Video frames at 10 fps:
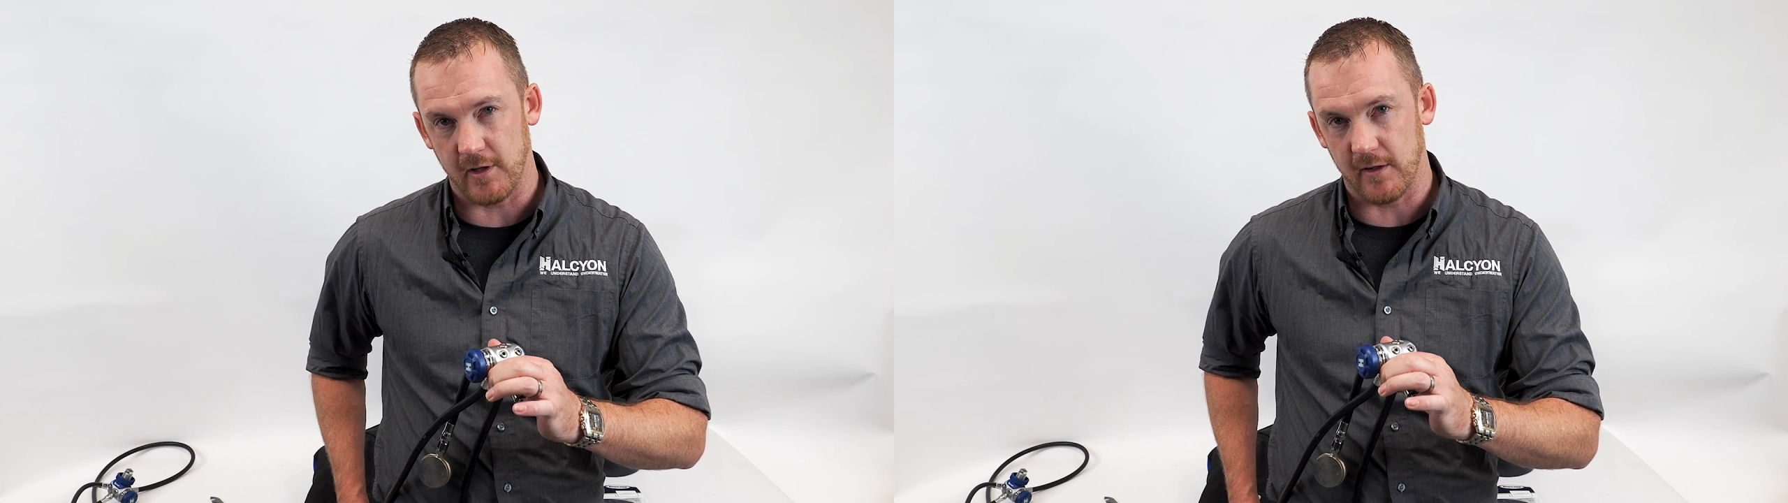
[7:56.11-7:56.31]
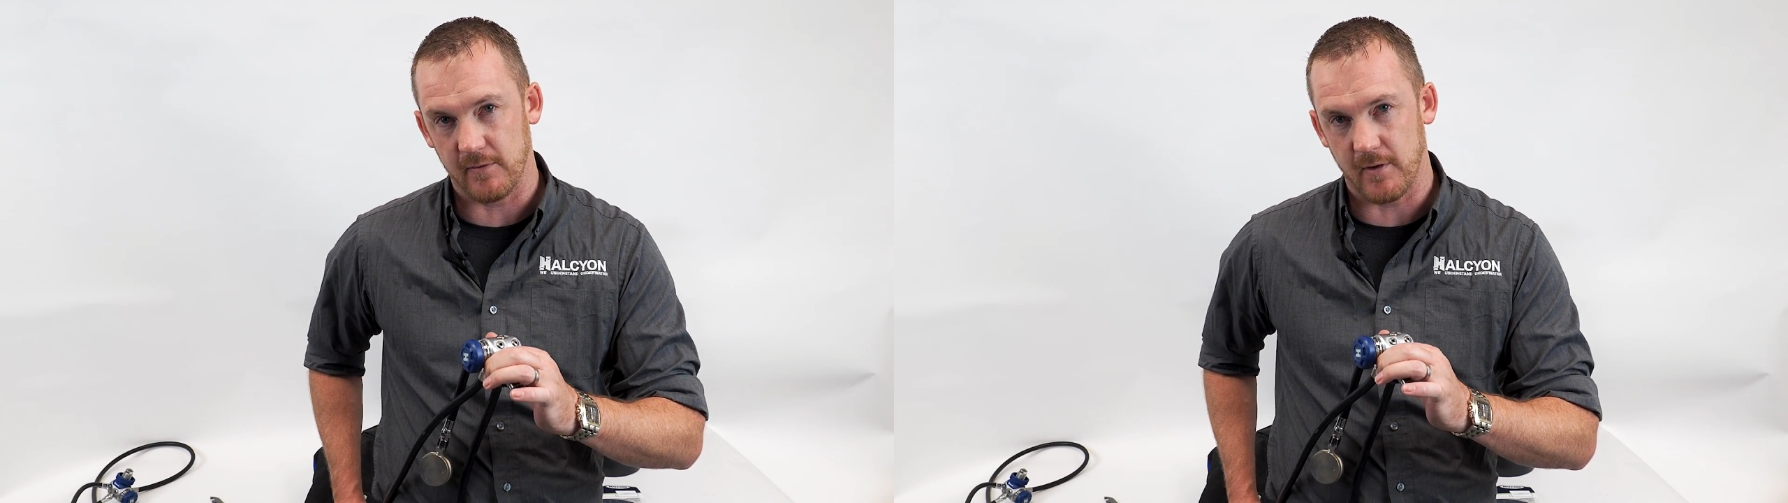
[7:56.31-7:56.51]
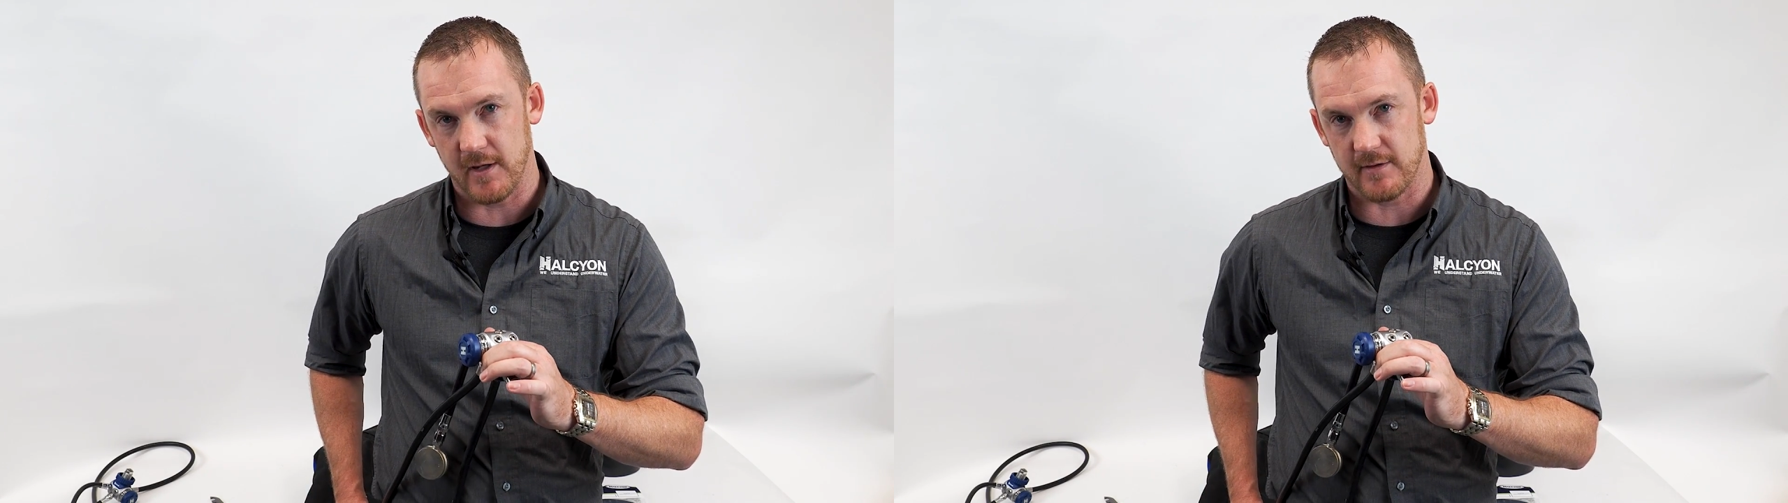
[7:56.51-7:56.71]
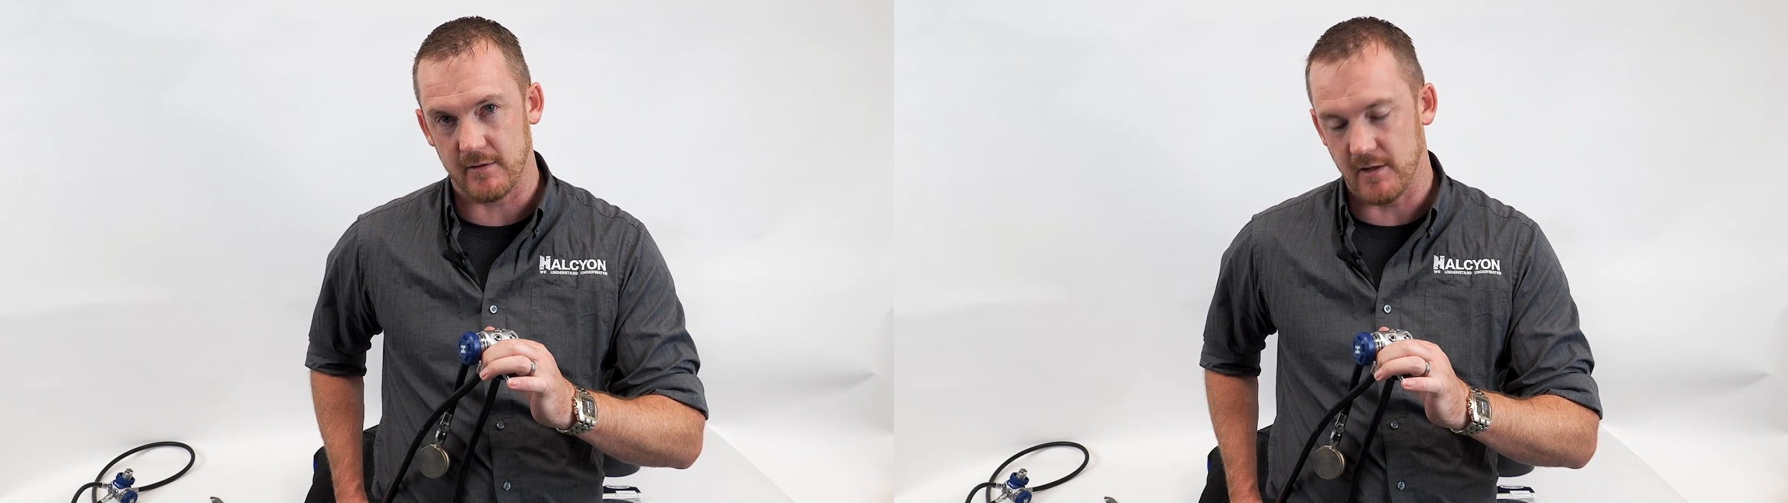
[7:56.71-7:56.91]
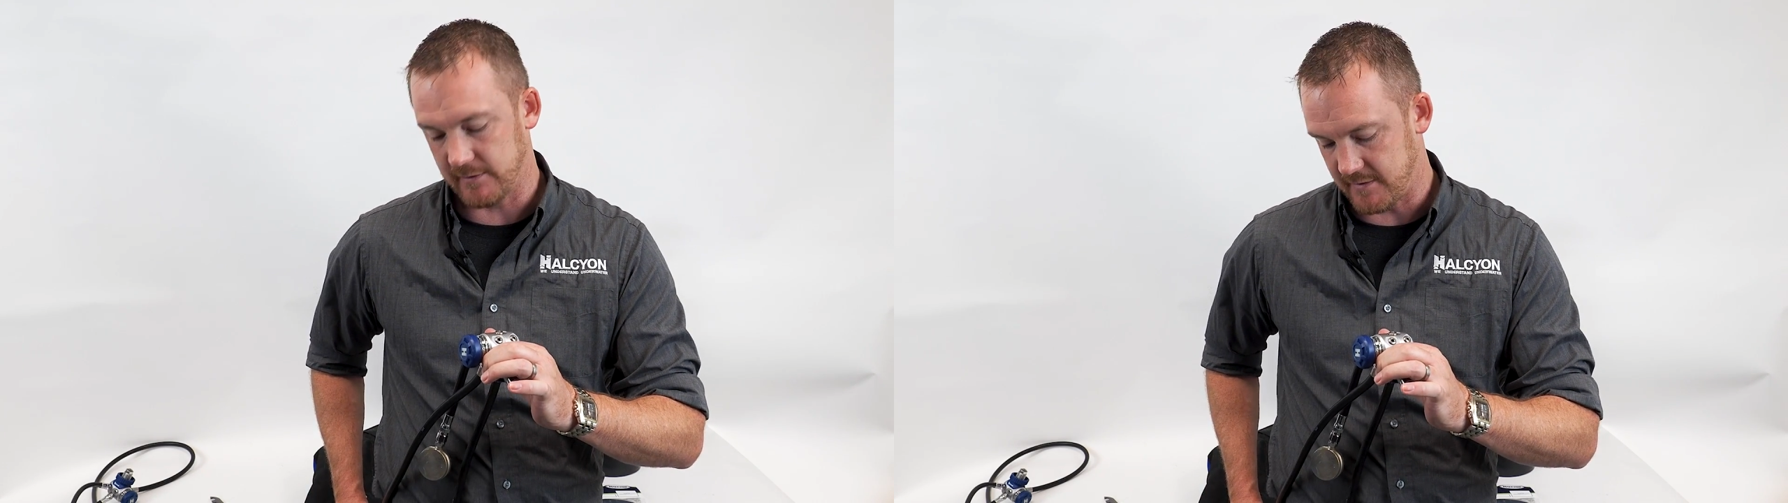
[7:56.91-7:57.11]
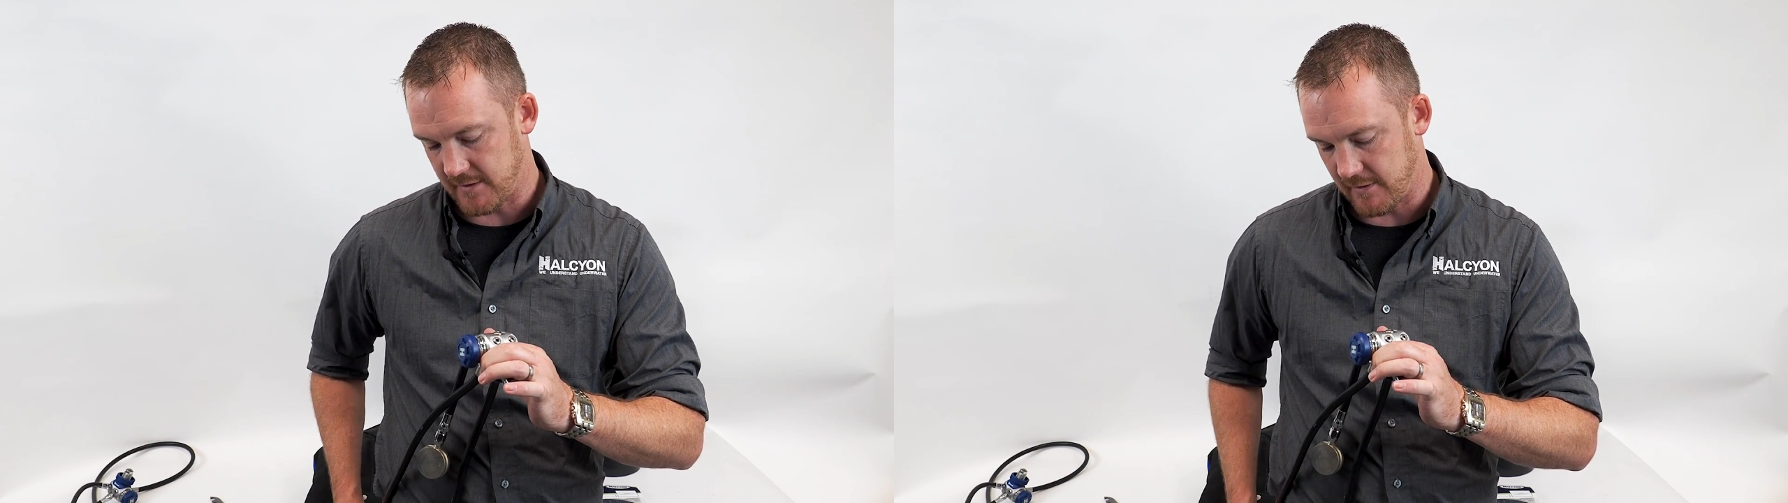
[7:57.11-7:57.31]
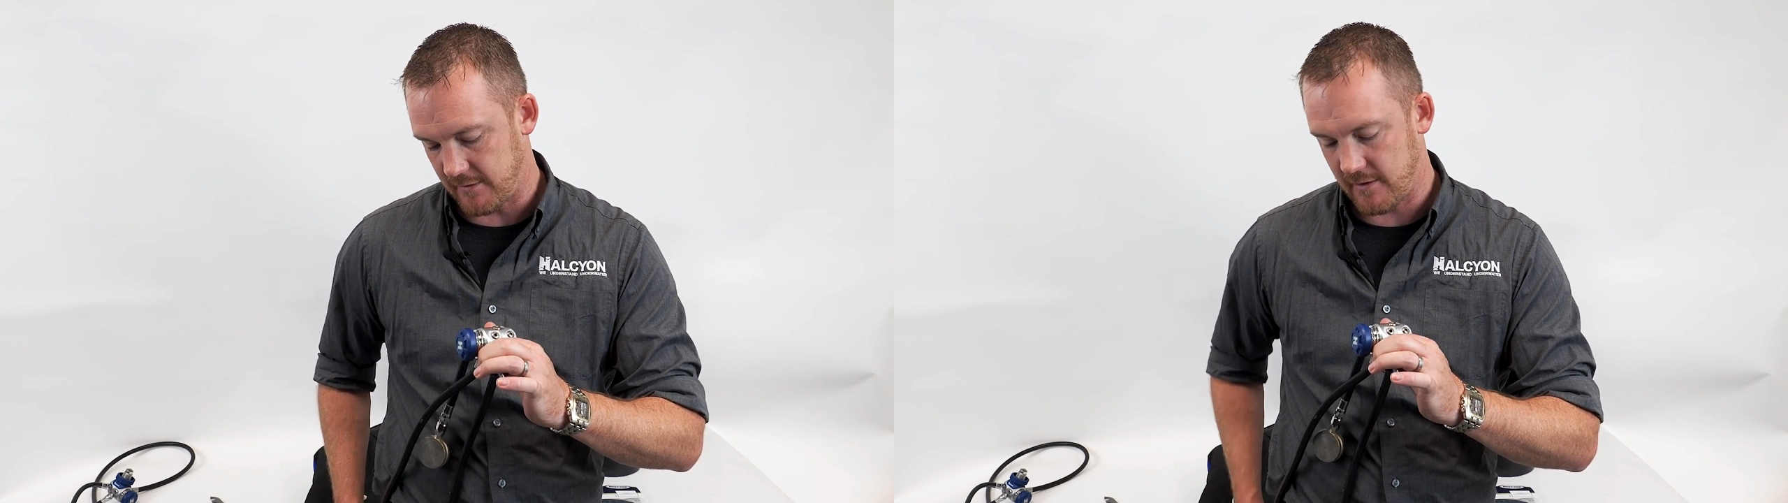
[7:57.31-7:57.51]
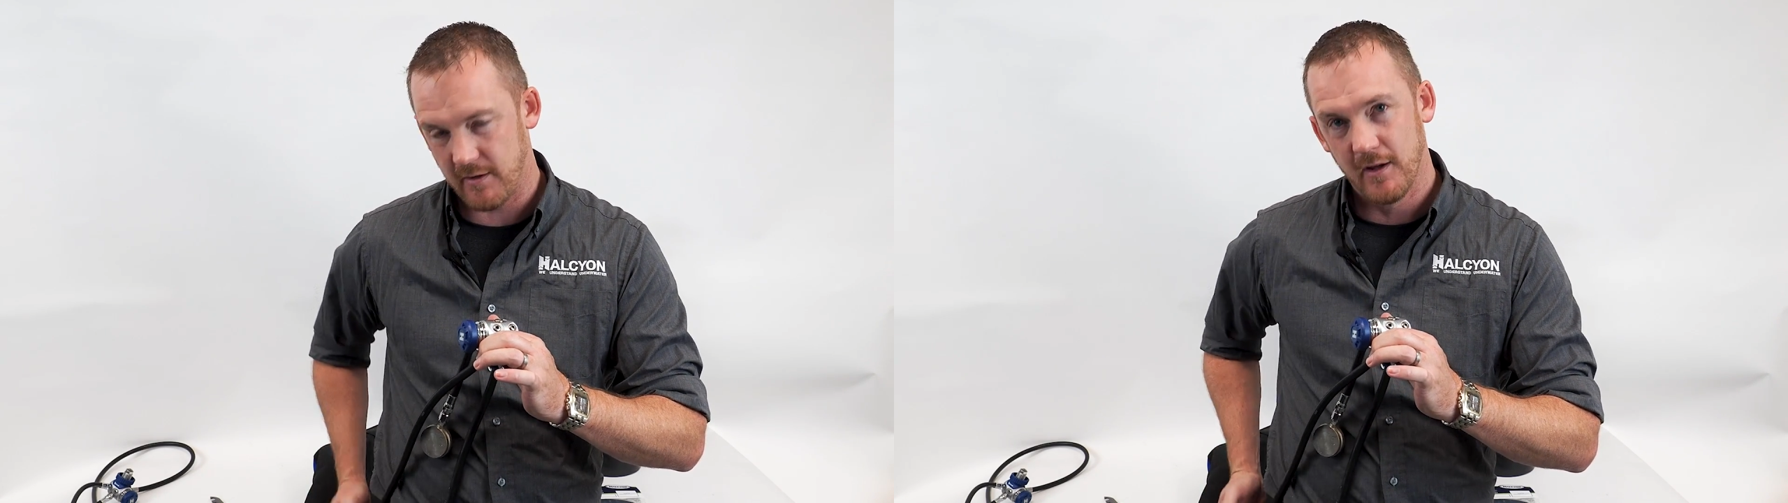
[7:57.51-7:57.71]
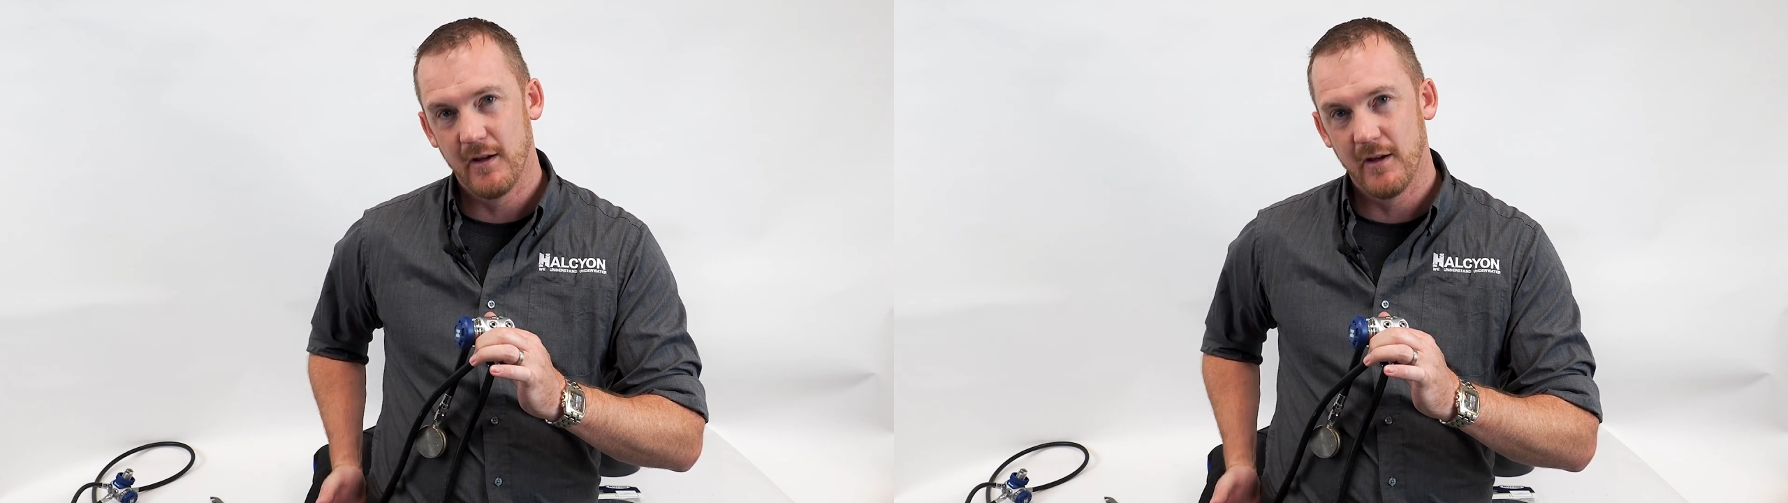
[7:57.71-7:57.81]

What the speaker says: lengthwise along the cylinder